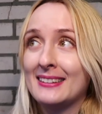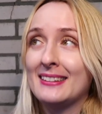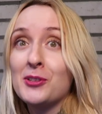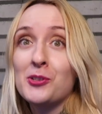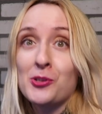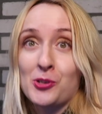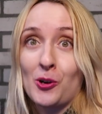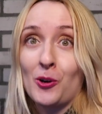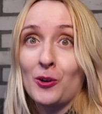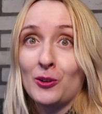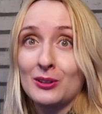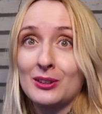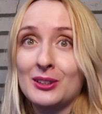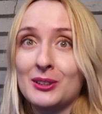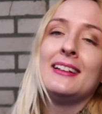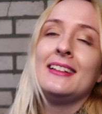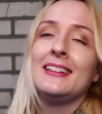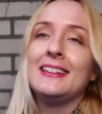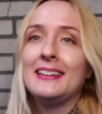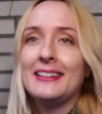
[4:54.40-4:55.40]
in short,
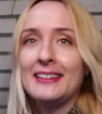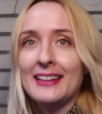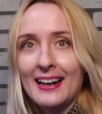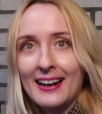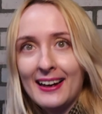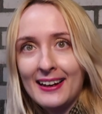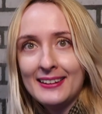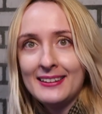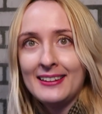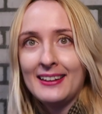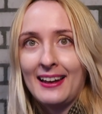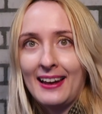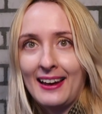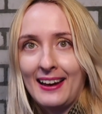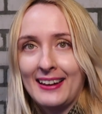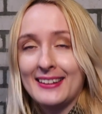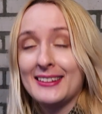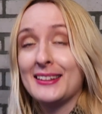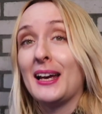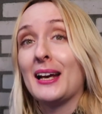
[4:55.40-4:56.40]
young
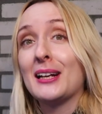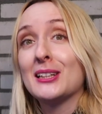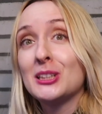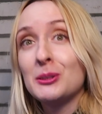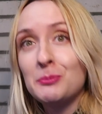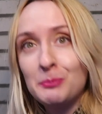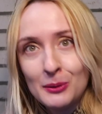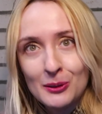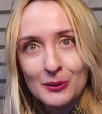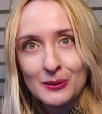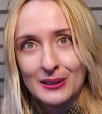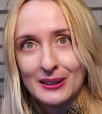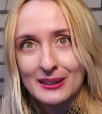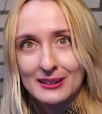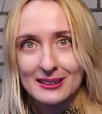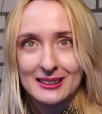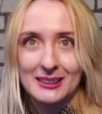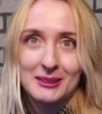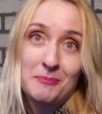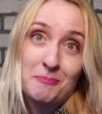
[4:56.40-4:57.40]
and
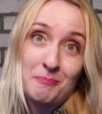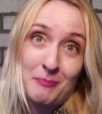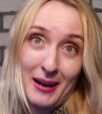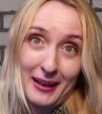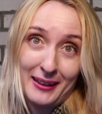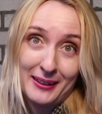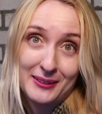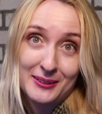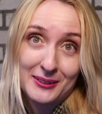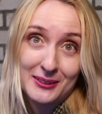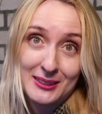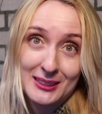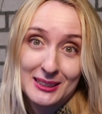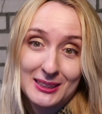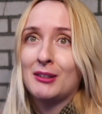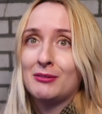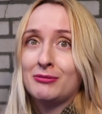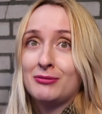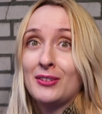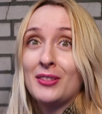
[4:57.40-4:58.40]
experienced buyers
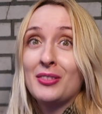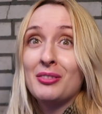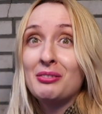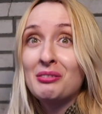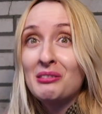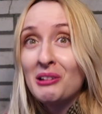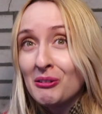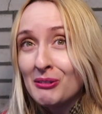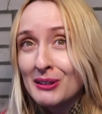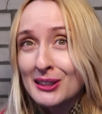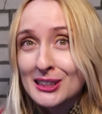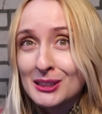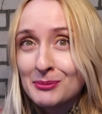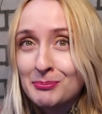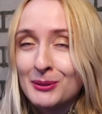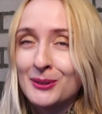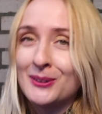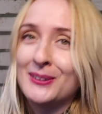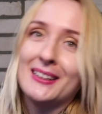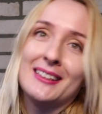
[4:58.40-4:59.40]
with no
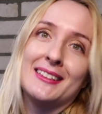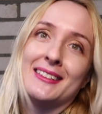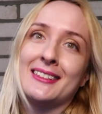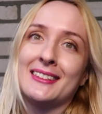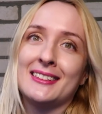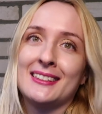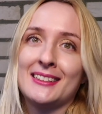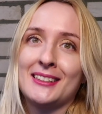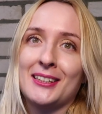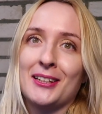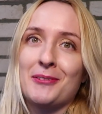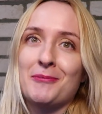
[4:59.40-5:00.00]
experience